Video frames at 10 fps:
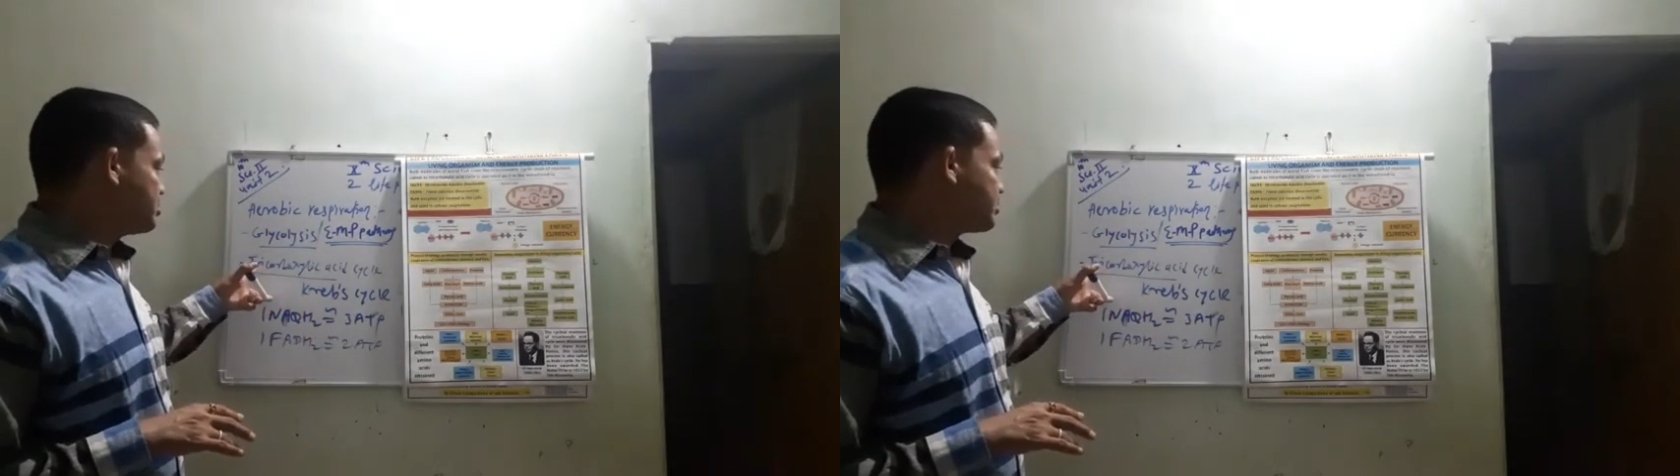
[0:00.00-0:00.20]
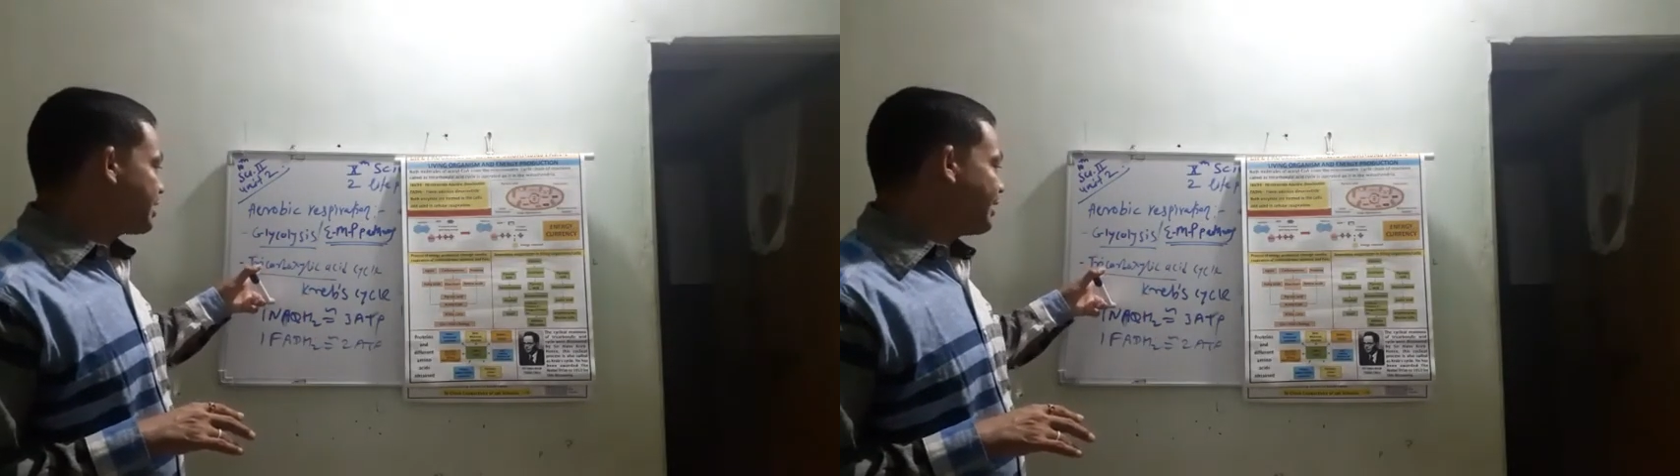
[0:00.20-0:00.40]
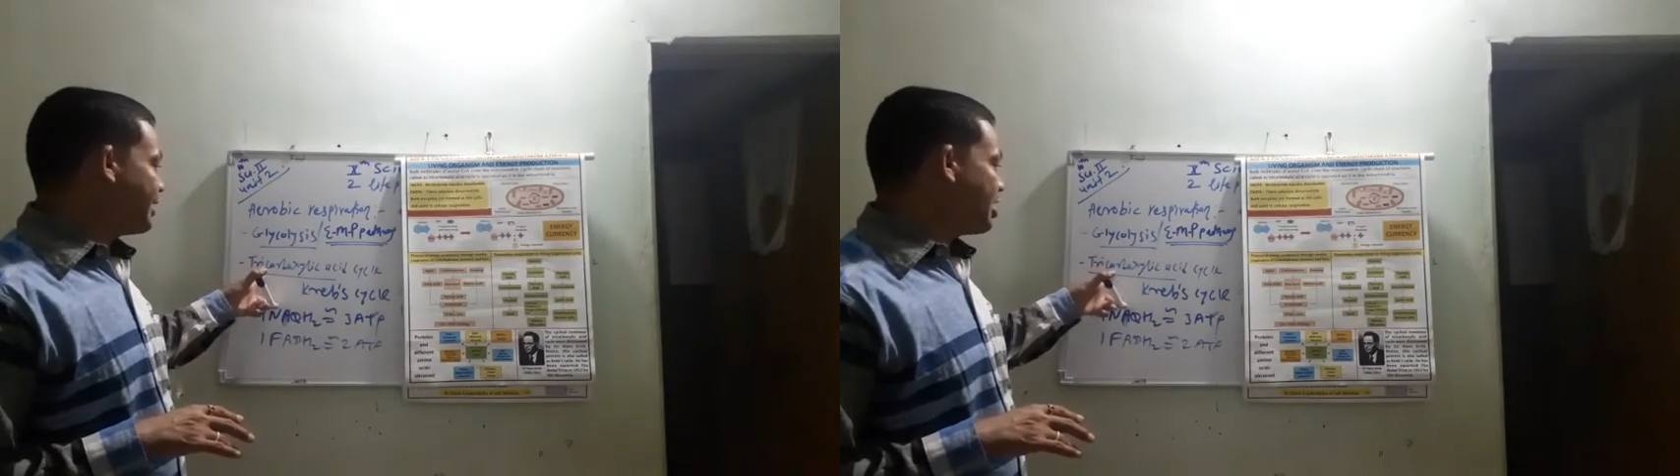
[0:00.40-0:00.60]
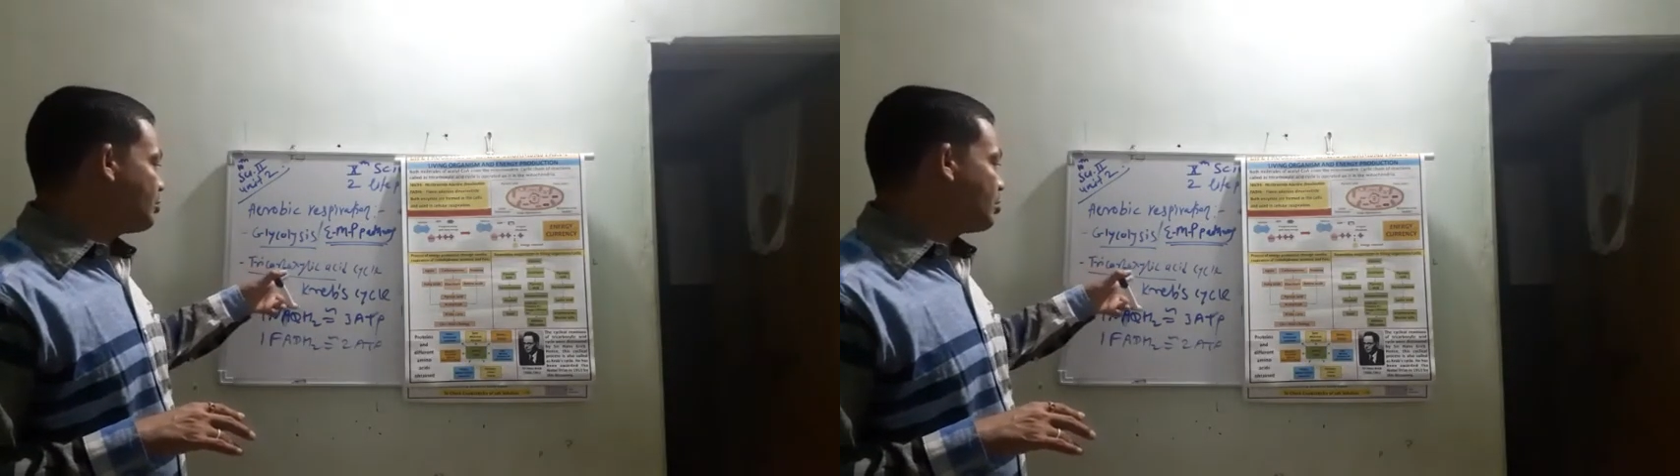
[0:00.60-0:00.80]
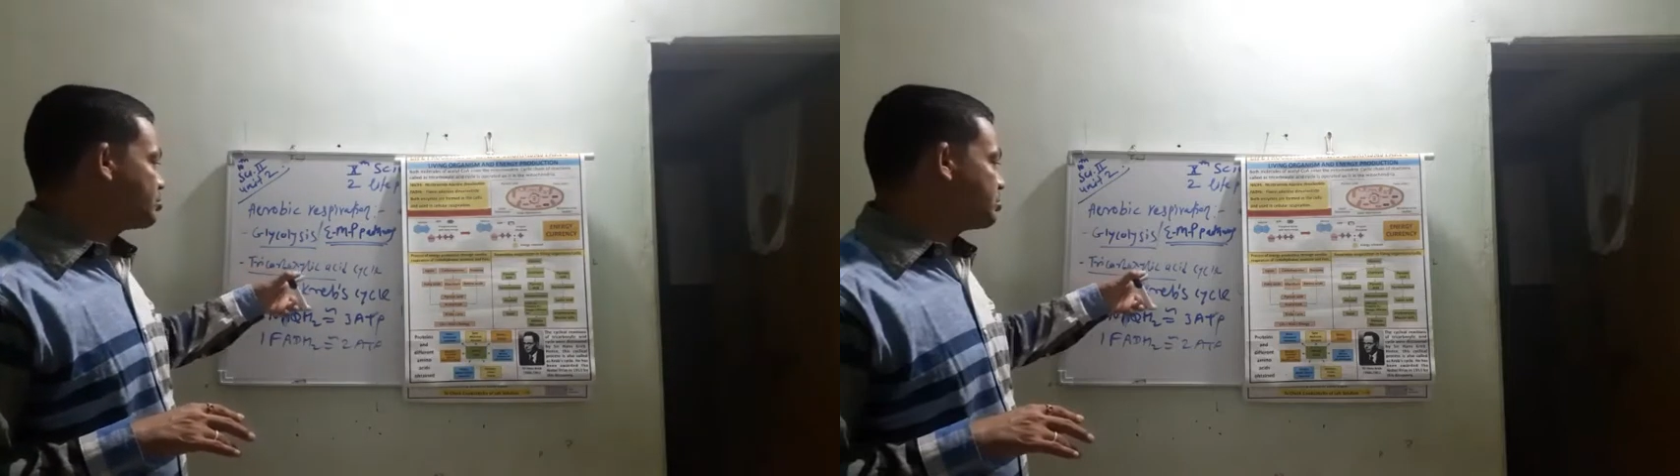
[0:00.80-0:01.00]

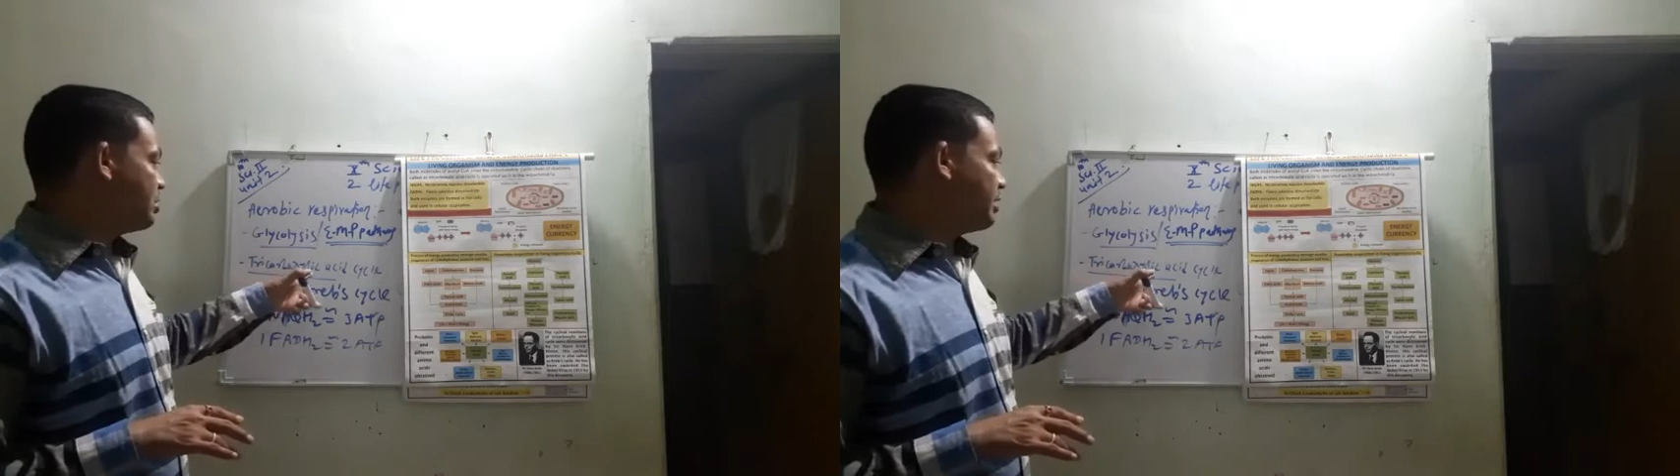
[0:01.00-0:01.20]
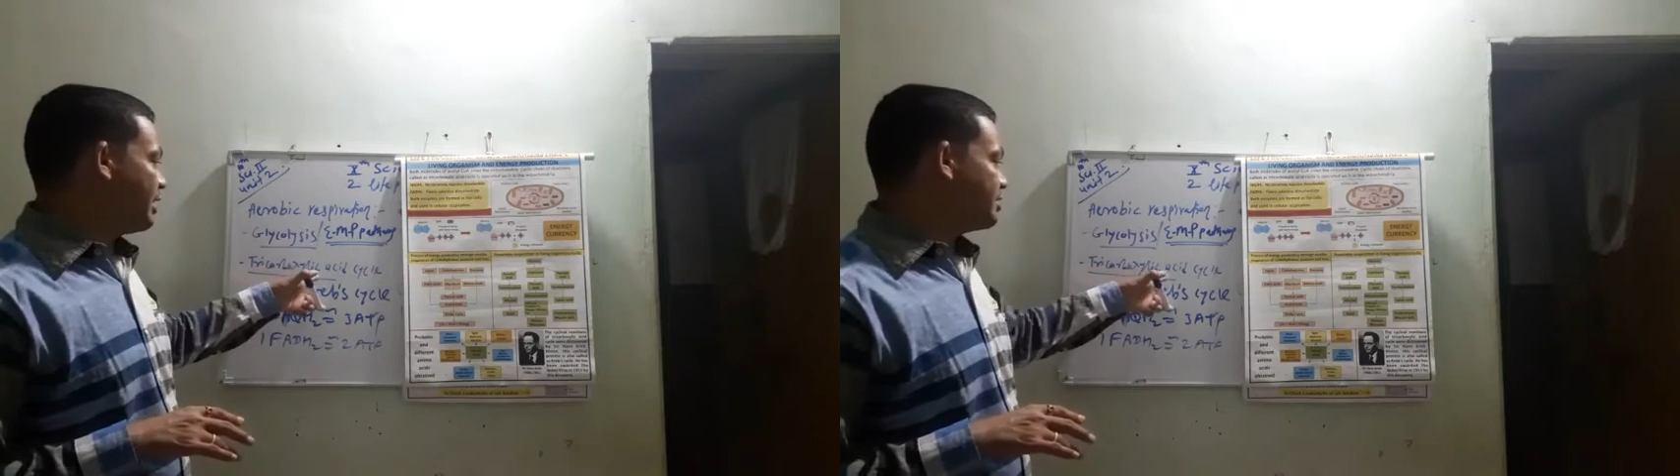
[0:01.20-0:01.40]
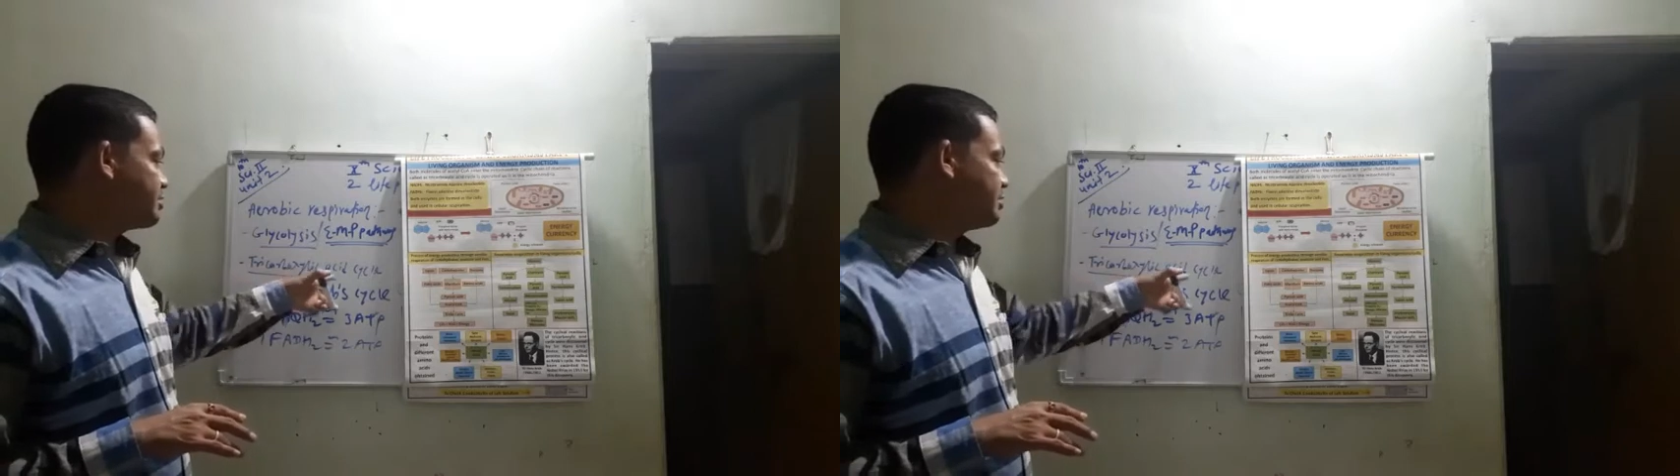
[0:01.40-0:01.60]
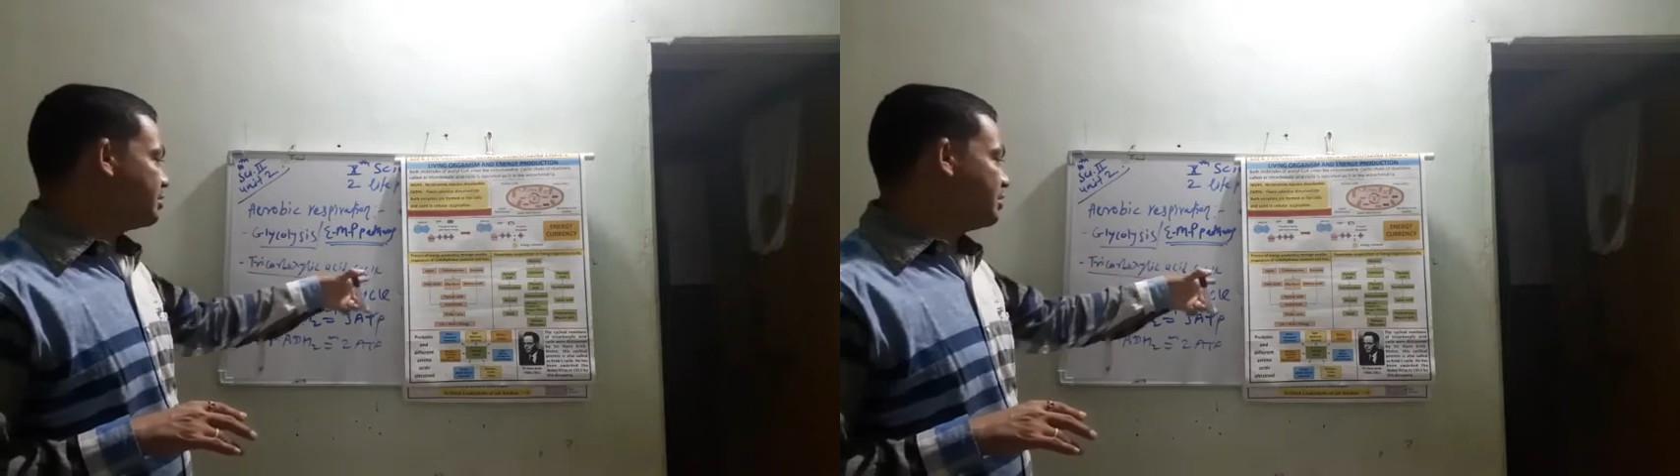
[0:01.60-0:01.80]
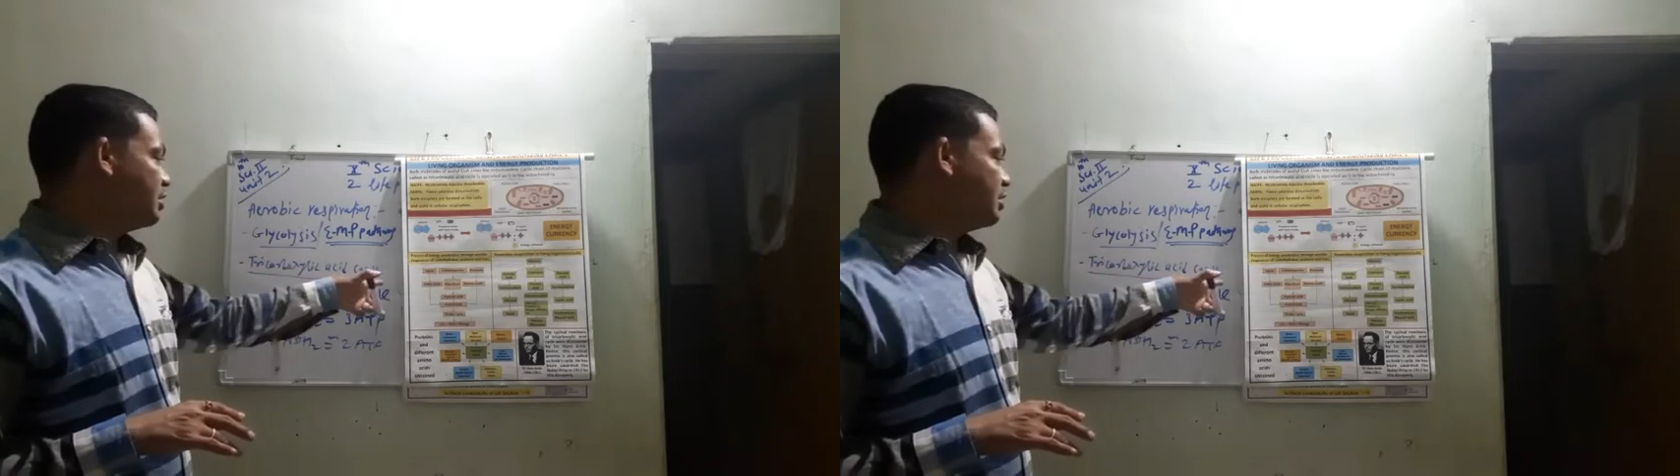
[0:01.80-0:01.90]
tricarboxylic acid